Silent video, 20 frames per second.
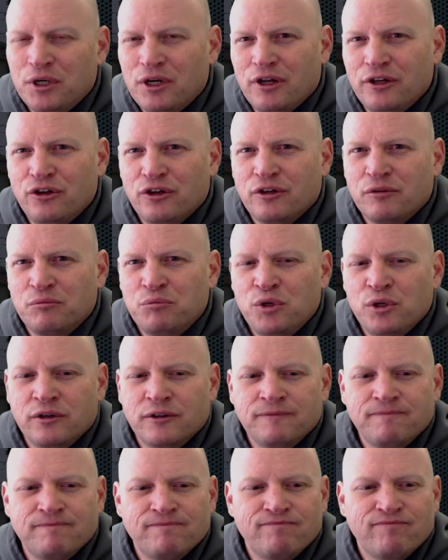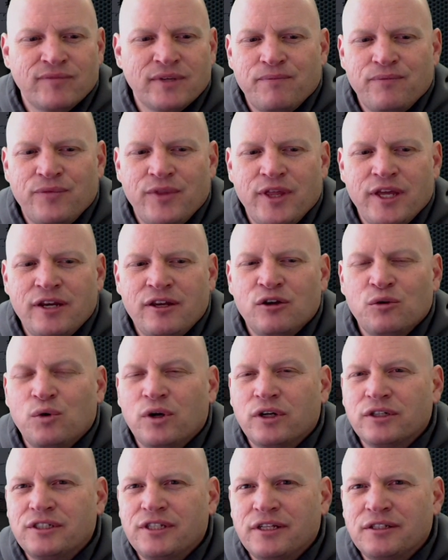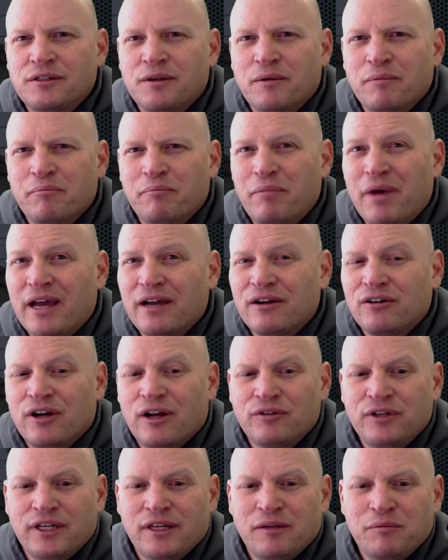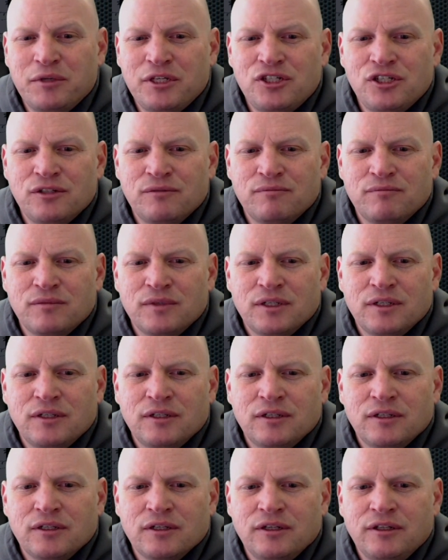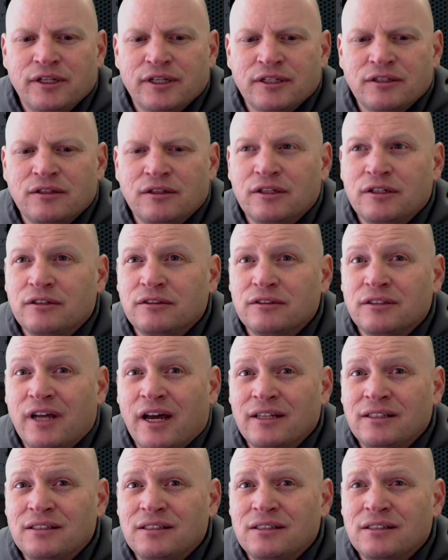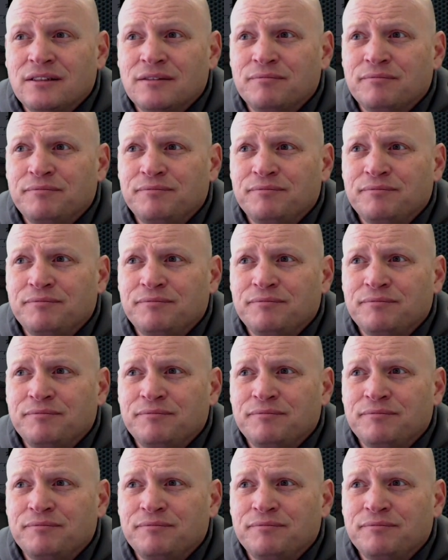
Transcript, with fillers: put it on your computer, then here where it says background image, click the little dots,